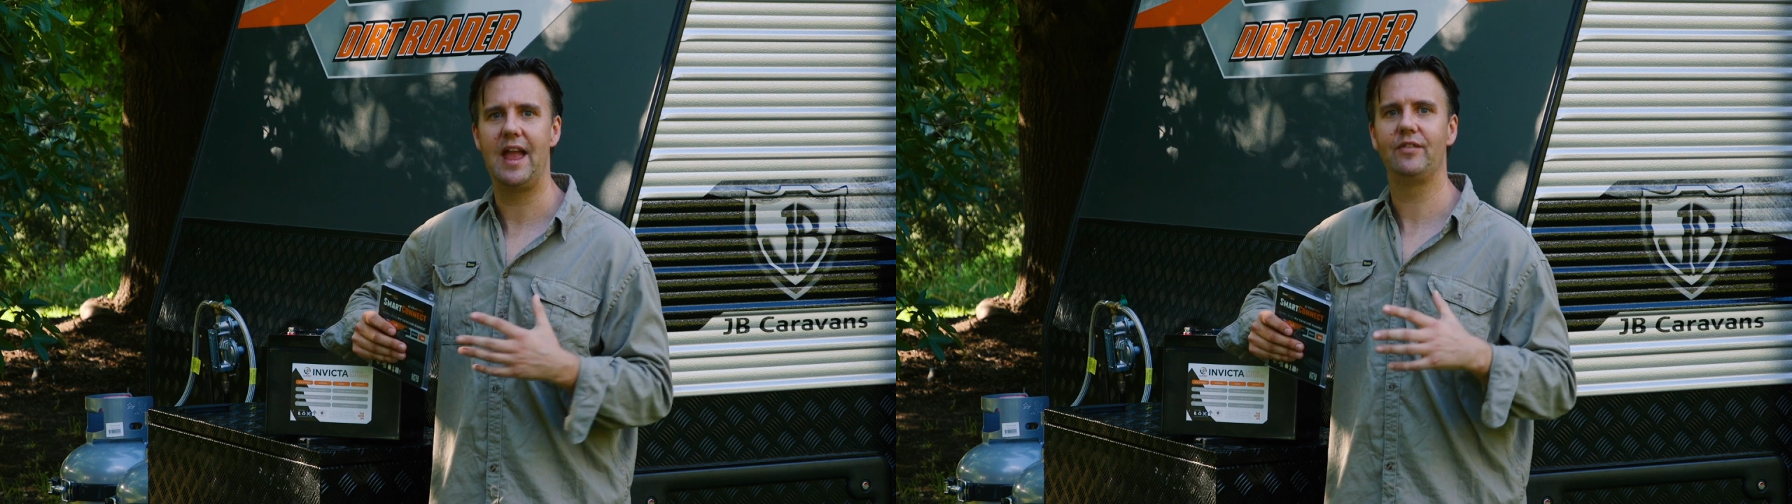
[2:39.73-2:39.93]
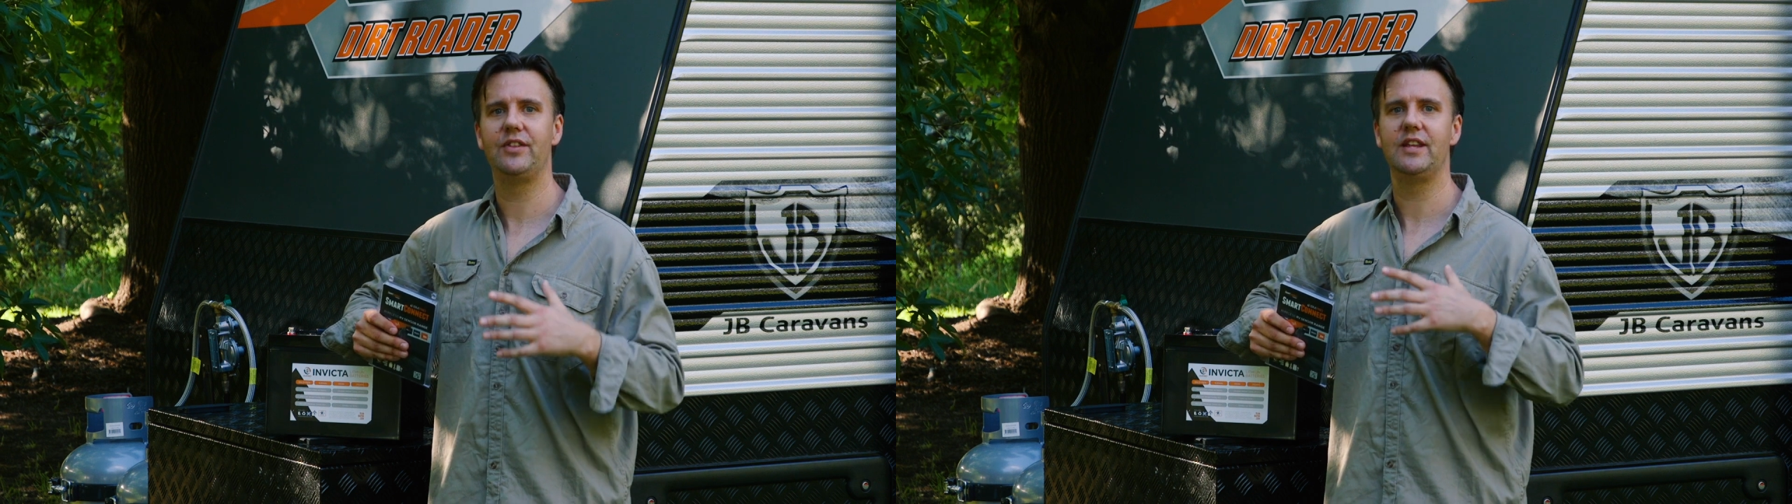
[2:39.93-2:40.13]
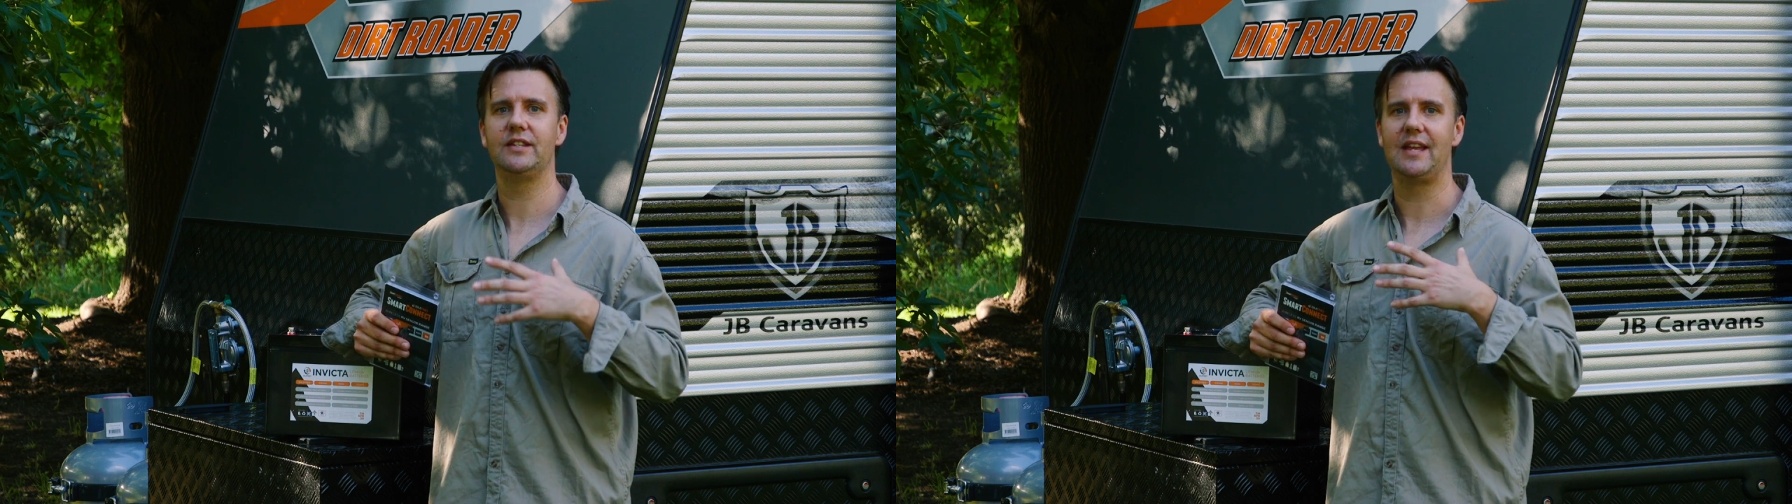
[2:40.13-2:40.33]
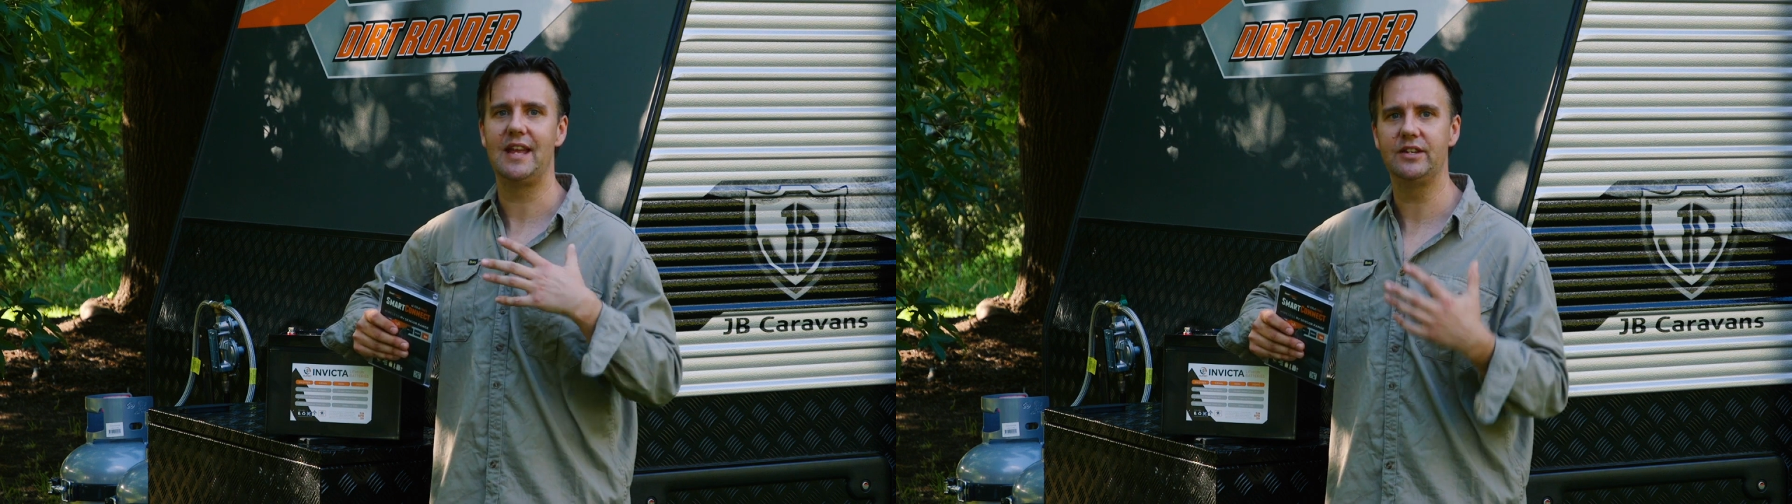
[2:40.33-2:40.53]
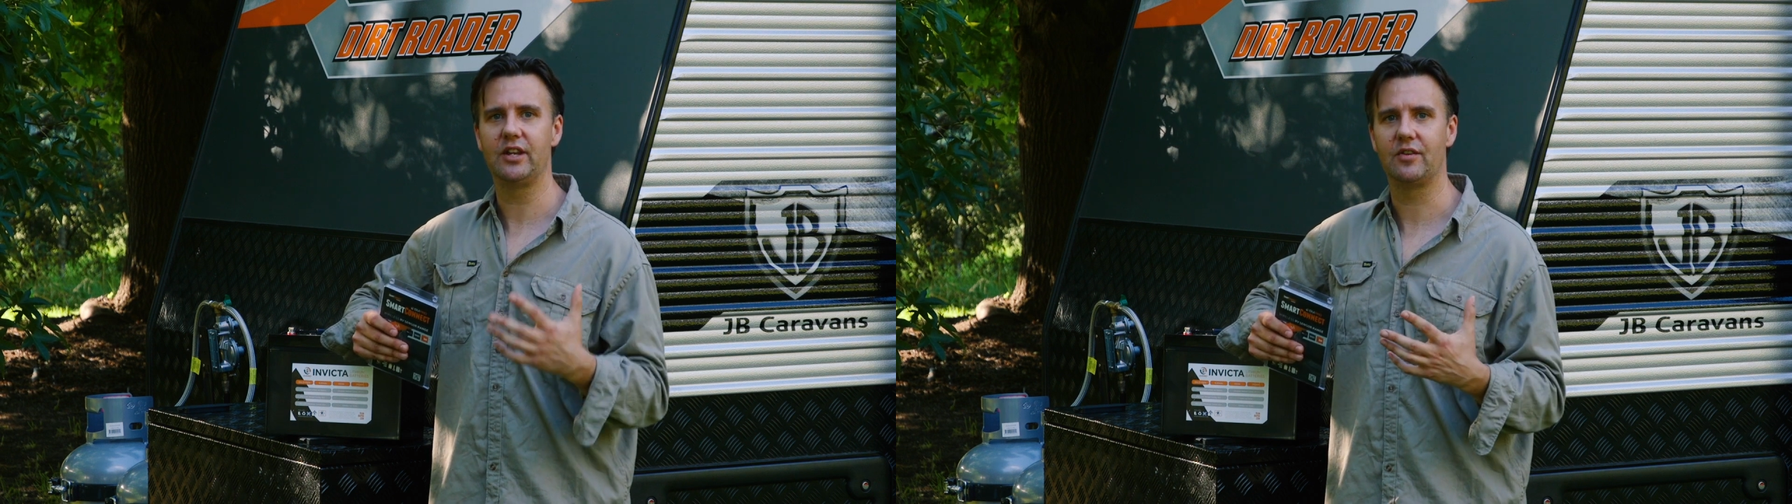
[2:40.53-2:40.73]
everything's
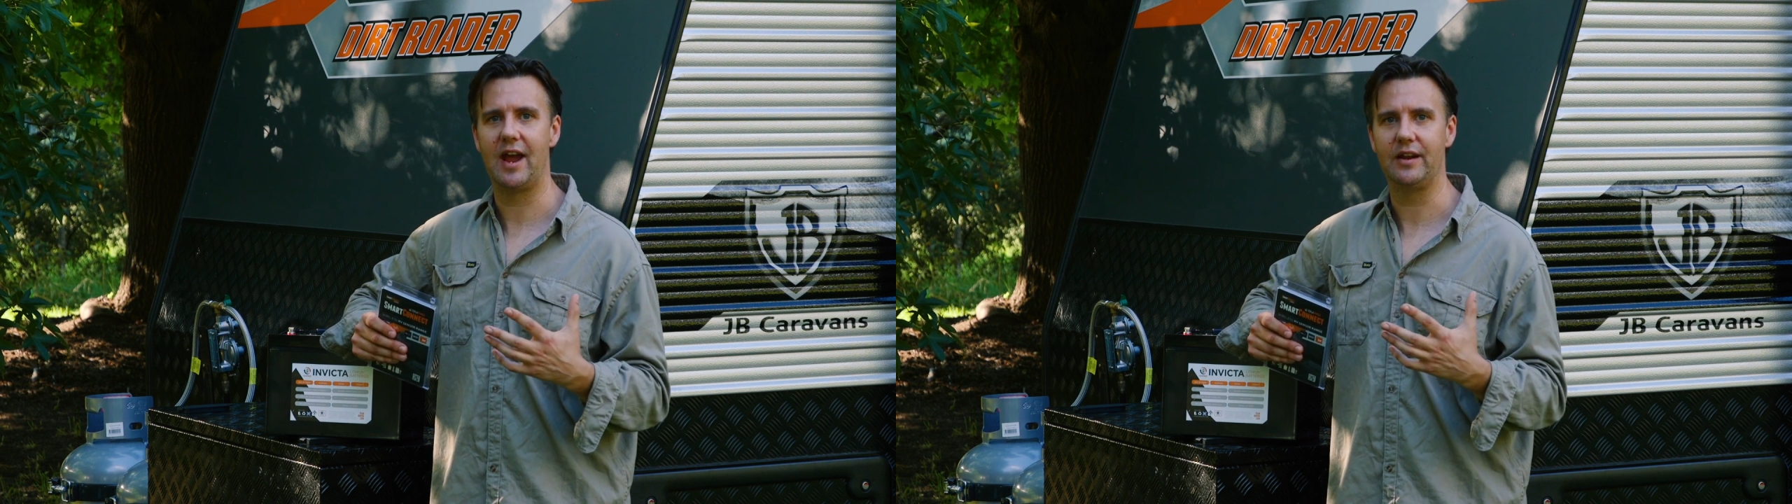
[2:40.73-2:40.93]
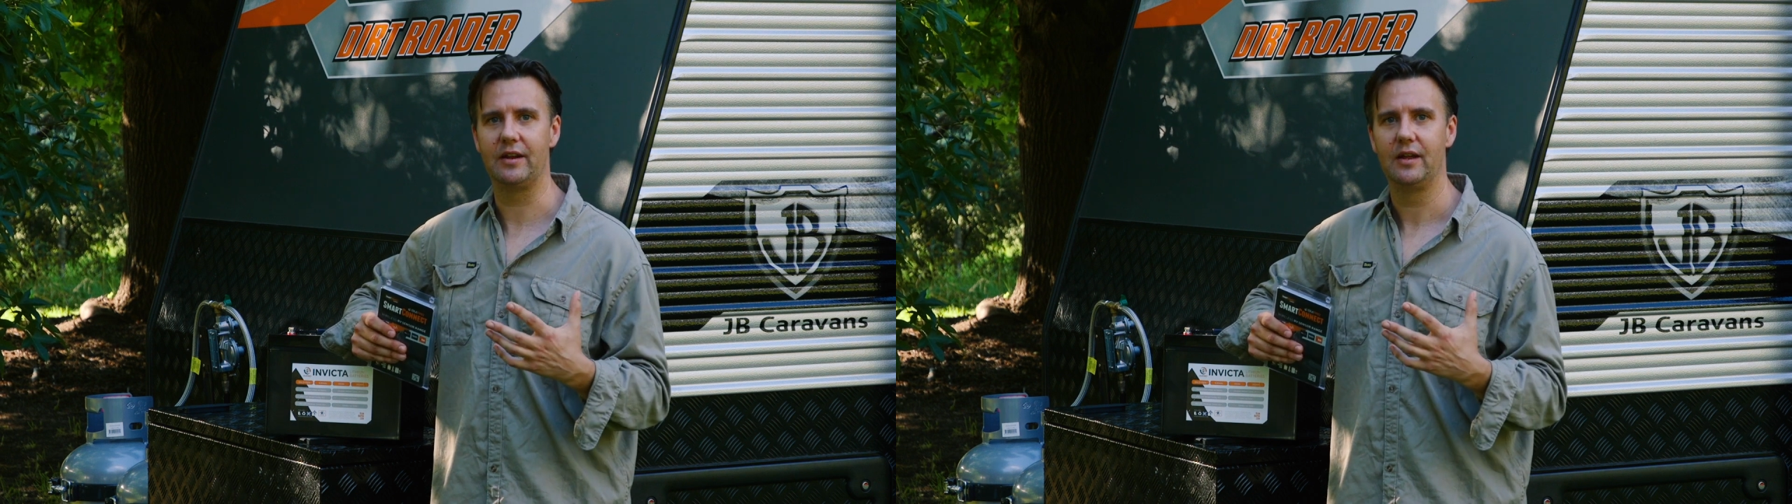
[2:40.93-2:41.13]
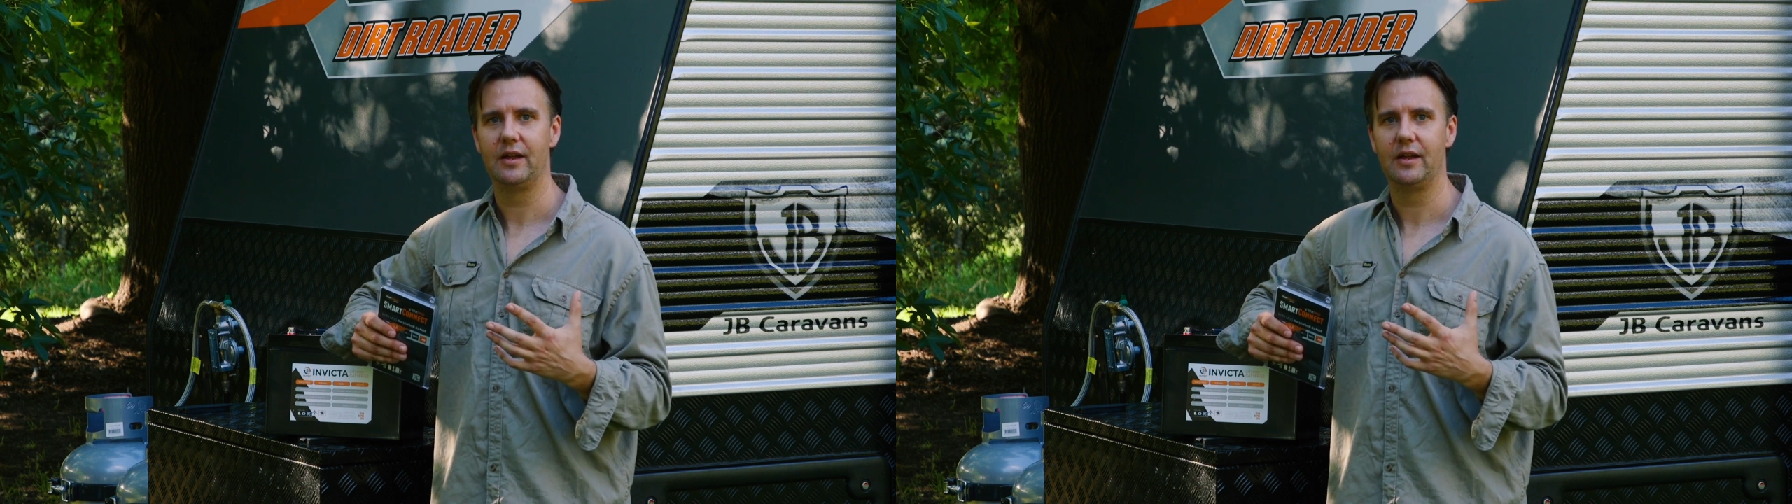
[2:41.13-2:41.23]
integrated.